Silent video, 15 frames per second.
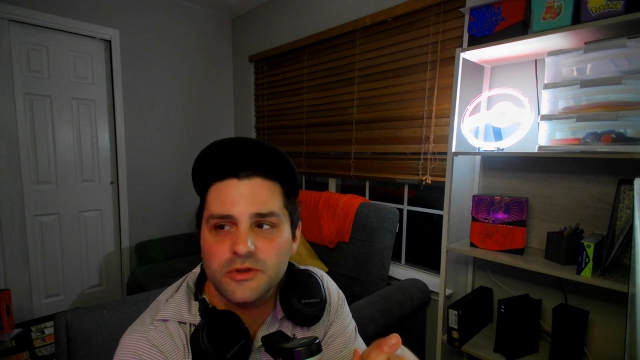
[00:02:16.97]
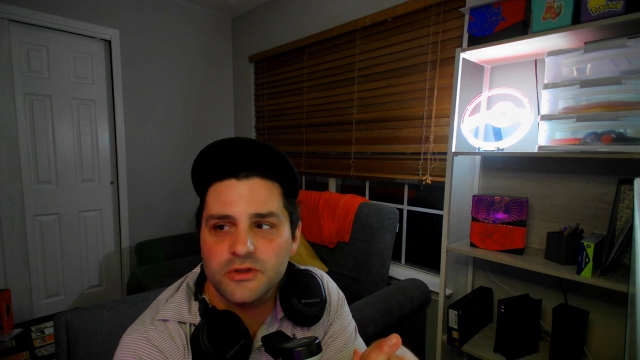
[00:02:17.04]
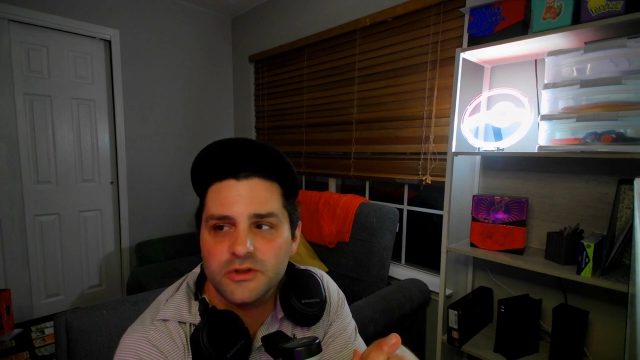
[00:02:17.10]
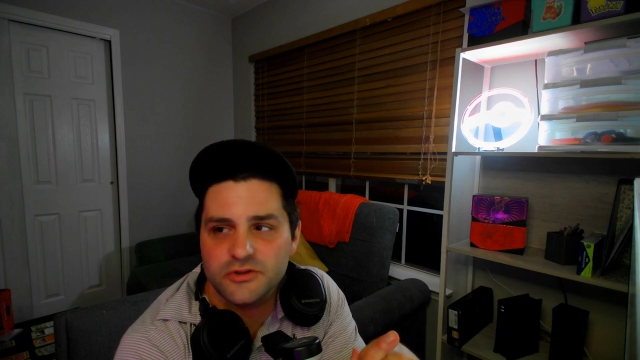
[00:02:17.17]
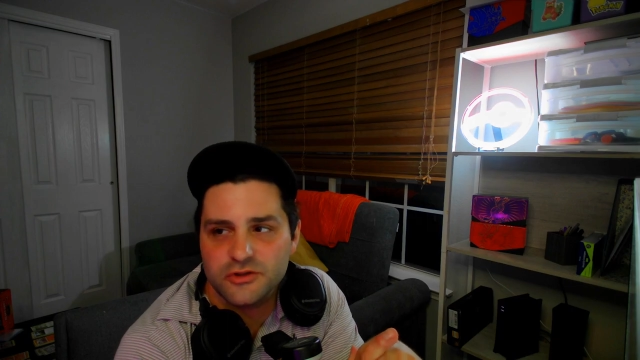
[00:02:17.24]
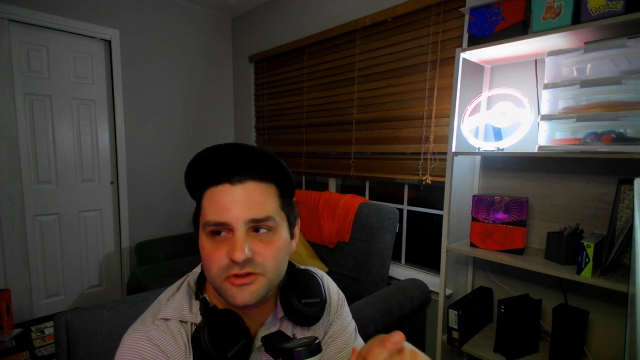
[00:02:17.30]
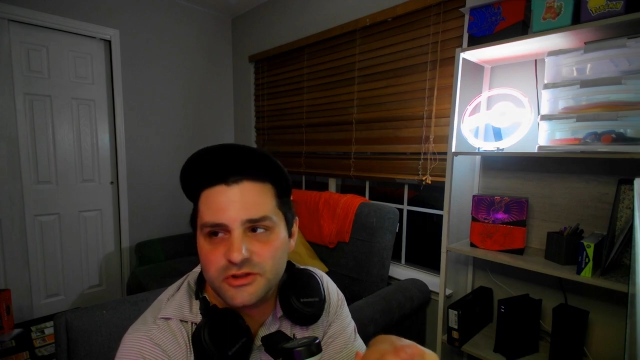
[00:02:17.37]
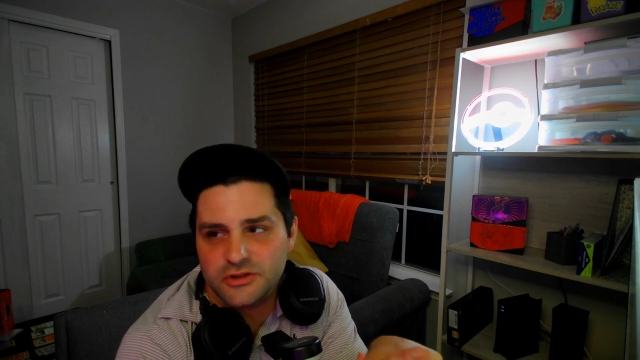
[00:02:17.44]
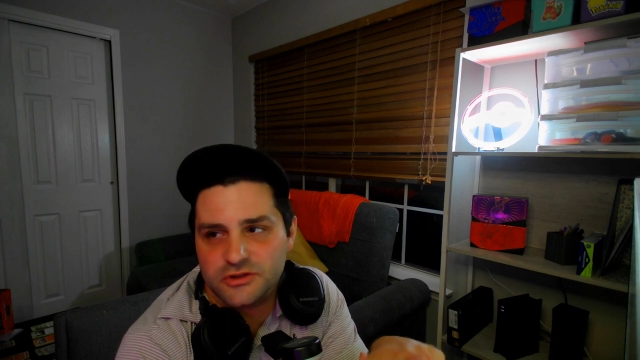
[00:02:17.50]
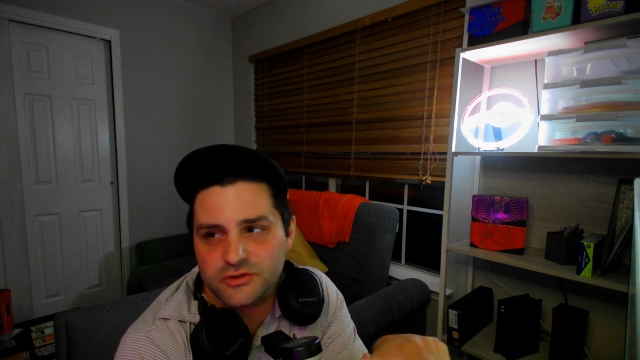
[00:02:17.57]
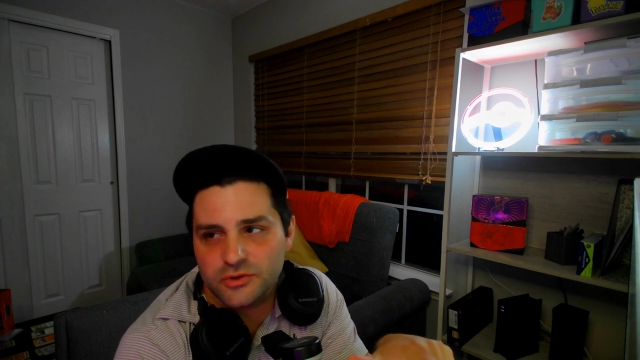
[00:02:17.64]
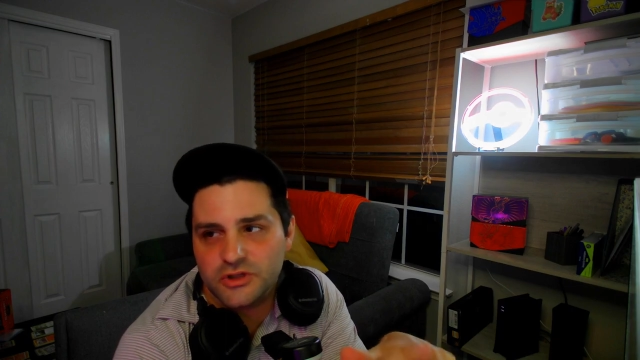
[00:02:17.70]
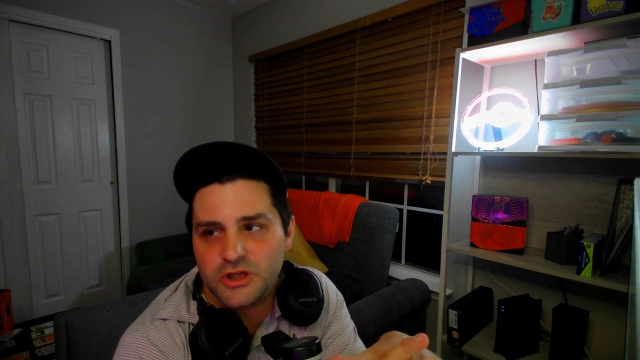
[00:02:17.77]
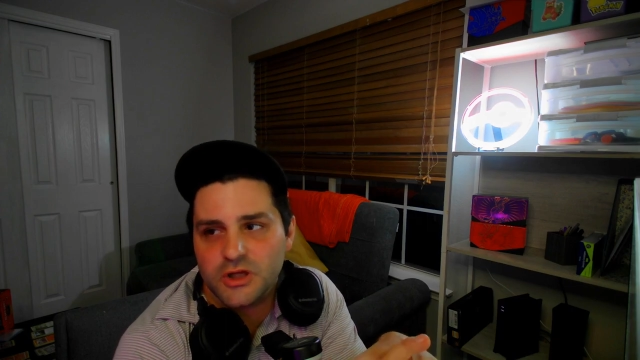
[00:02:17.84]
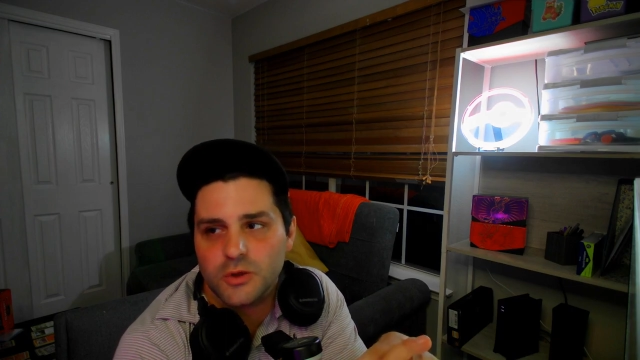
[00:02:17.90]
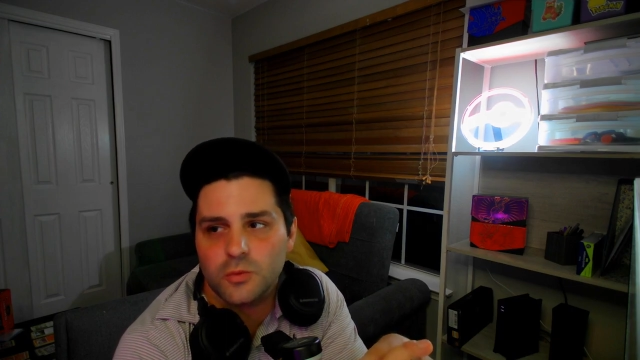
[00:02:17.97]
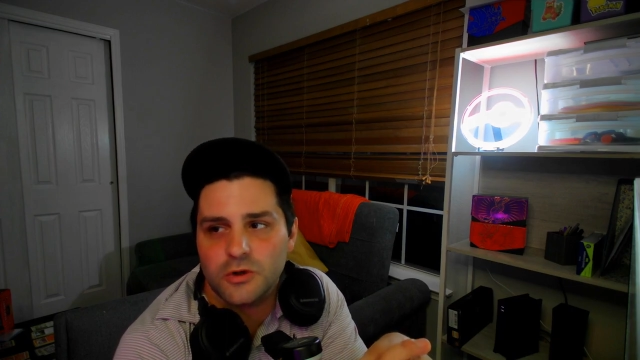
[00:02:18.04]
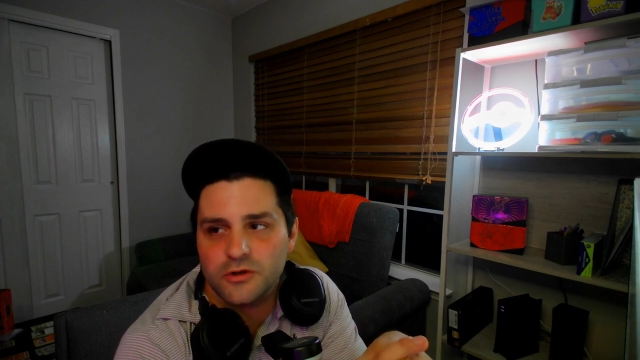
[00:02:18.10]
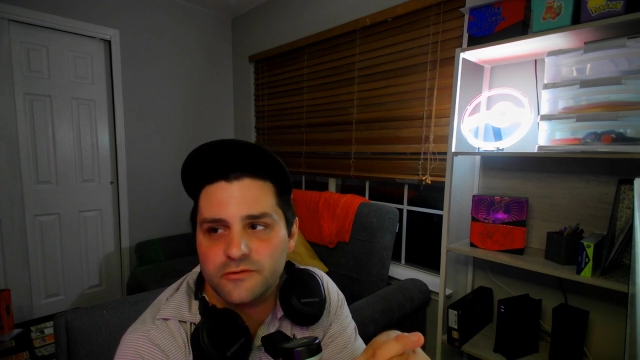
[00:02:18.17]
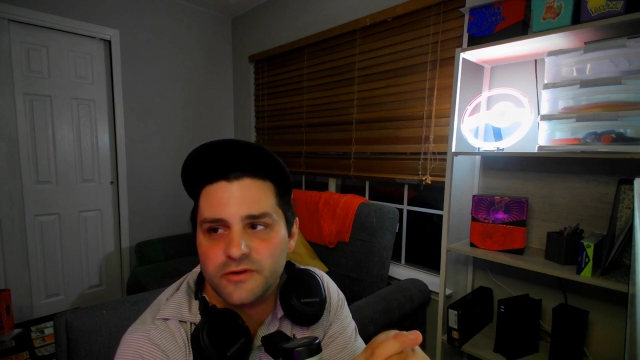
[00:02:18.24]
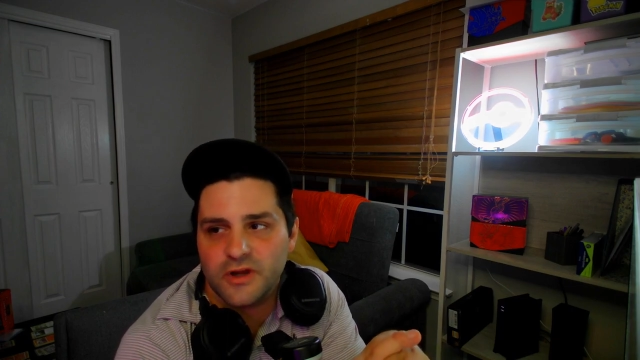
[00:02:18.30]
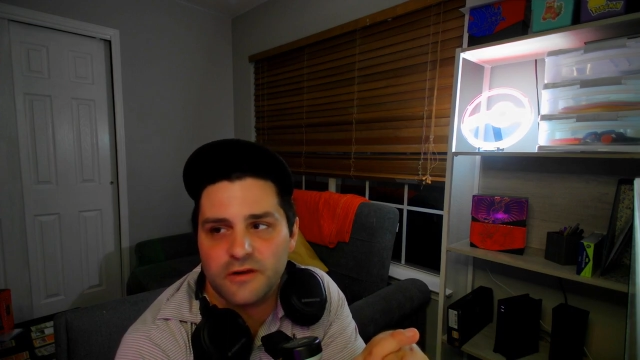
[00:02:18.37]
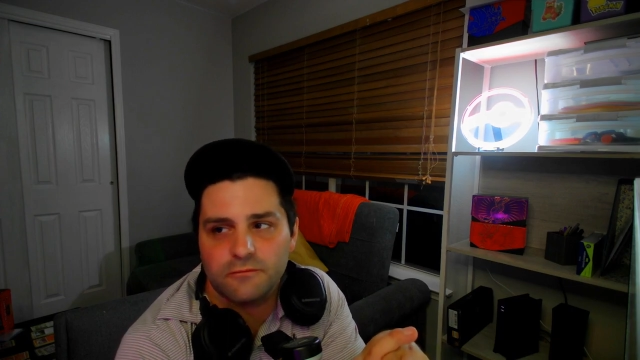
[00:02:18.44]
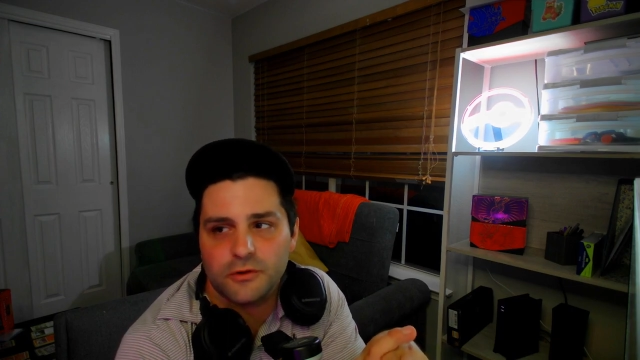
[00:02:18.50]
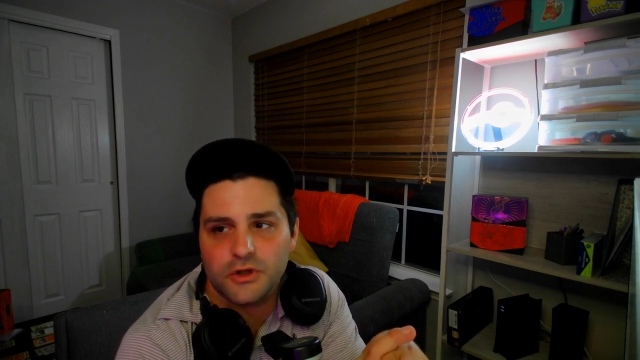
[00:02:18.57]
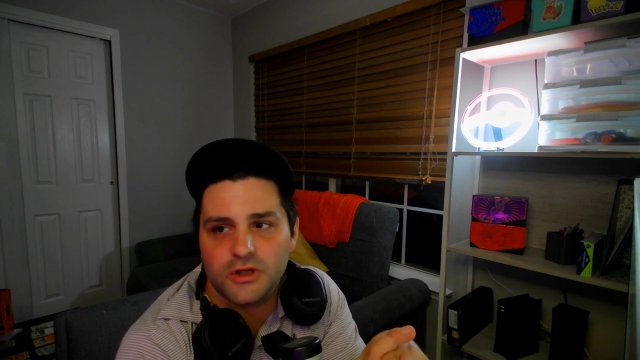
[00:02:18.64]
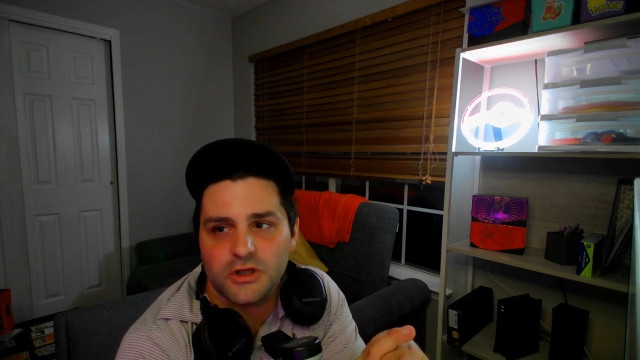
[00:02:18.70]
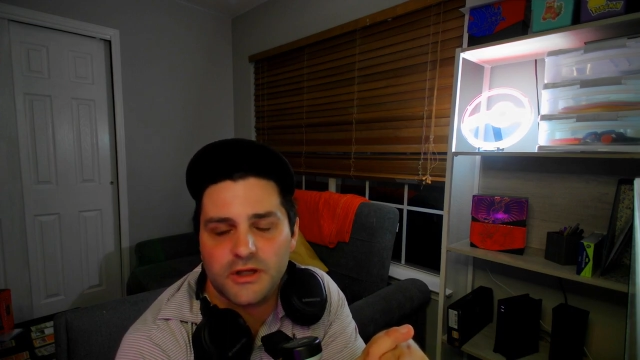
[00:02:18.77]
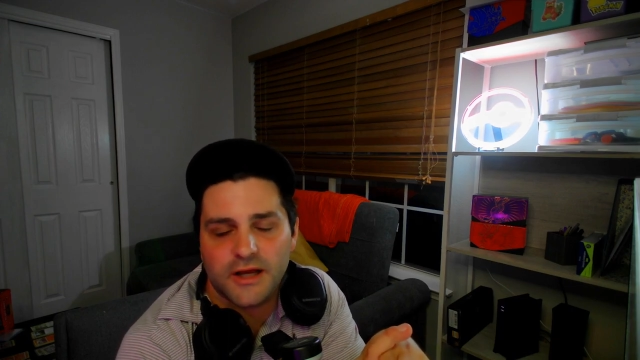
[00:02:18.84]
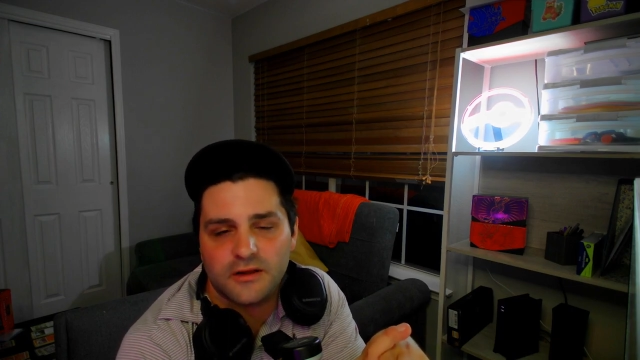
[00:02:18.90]
It's just to sort of get one of
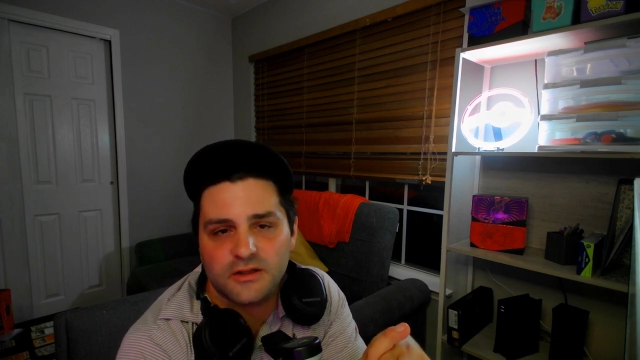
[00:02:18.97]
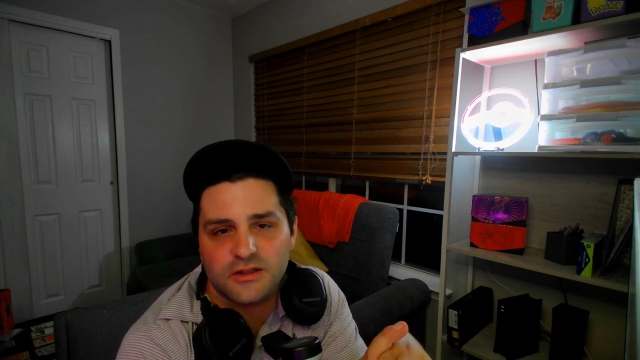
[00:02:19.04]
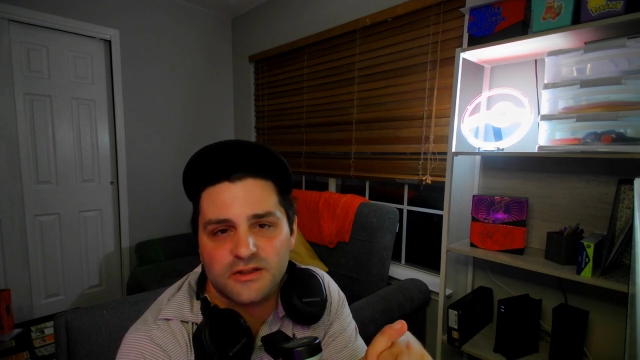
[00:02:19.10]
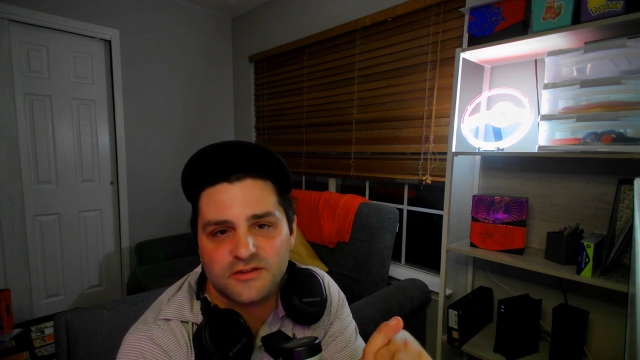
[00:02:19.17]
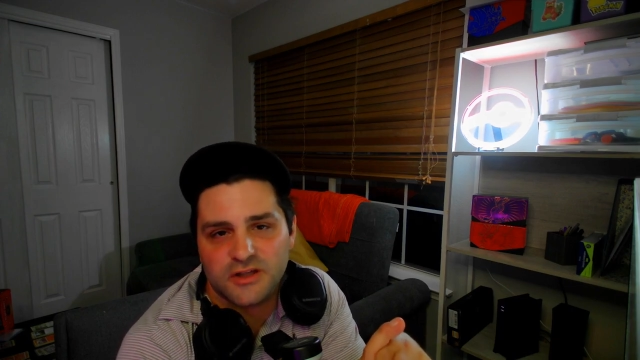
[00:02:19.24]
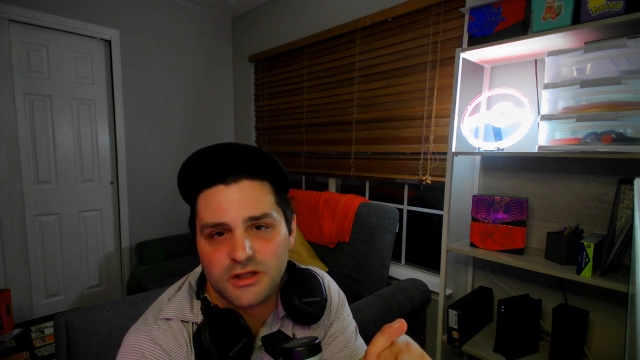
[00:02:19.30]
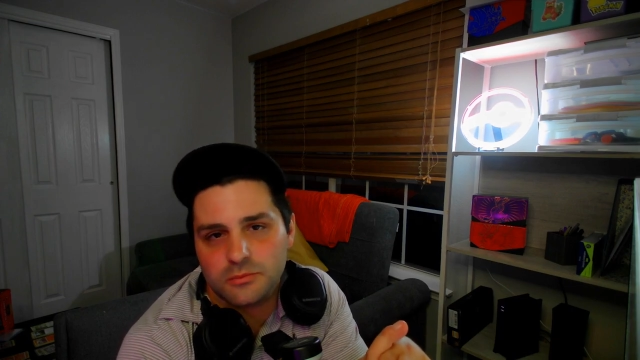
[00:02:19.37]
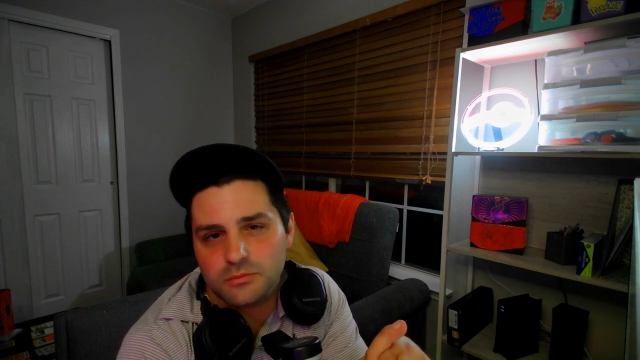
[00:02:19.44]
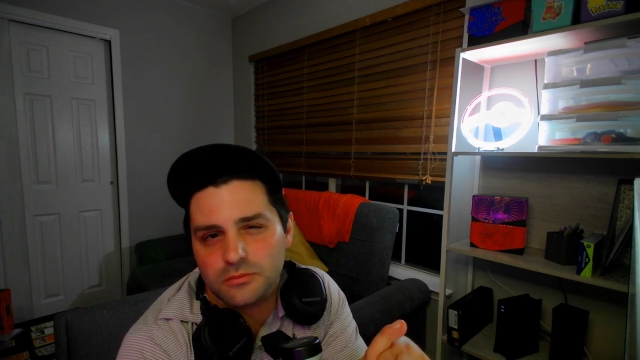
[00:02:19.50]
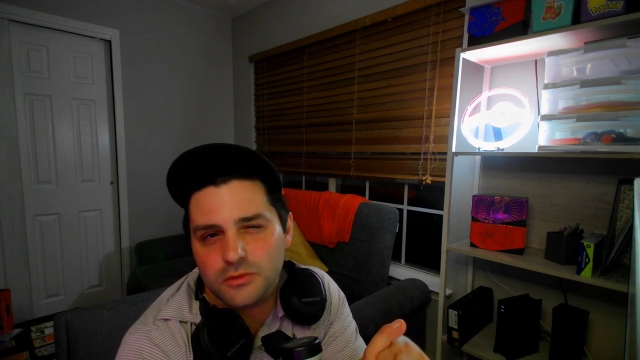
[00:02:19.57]
every Alakazam.